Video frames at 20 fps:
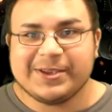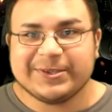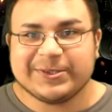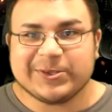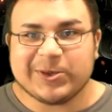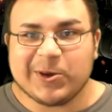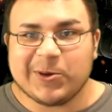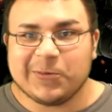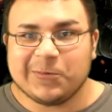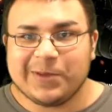
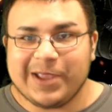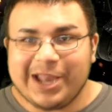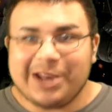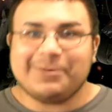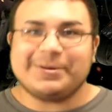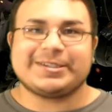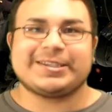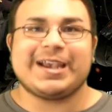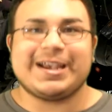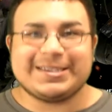So
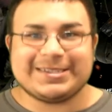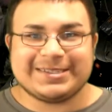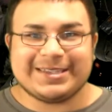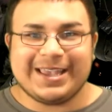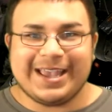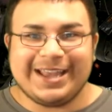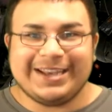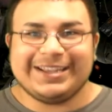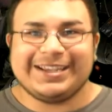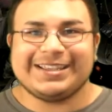anyways, guys,
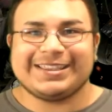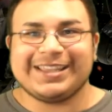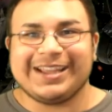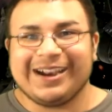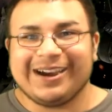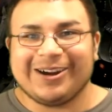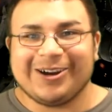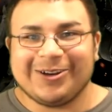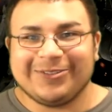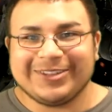ending it
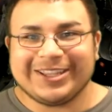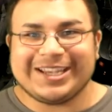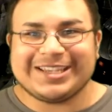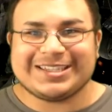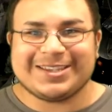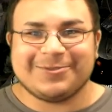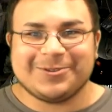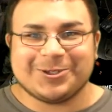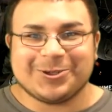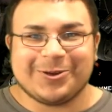there. Hopefully you
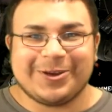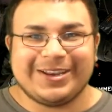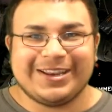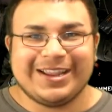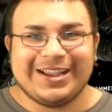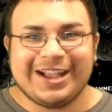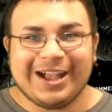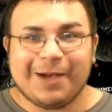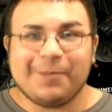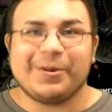guys have enjoyed.
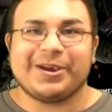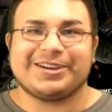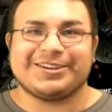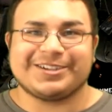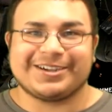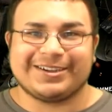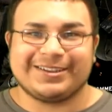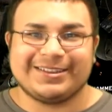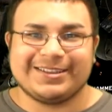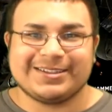I'm Monkey
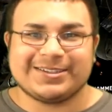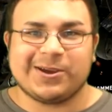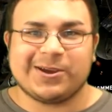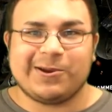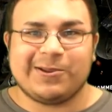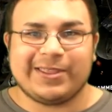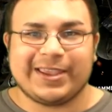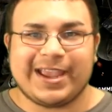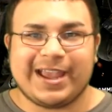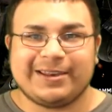Chicken. That's all
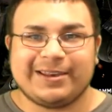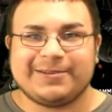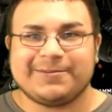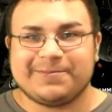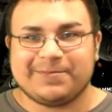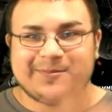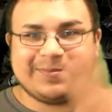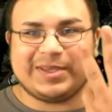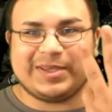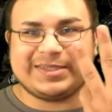I really got.
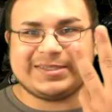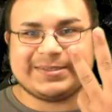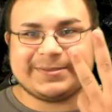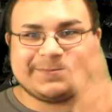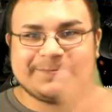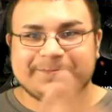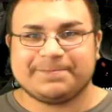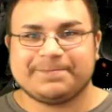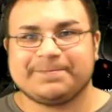Peace.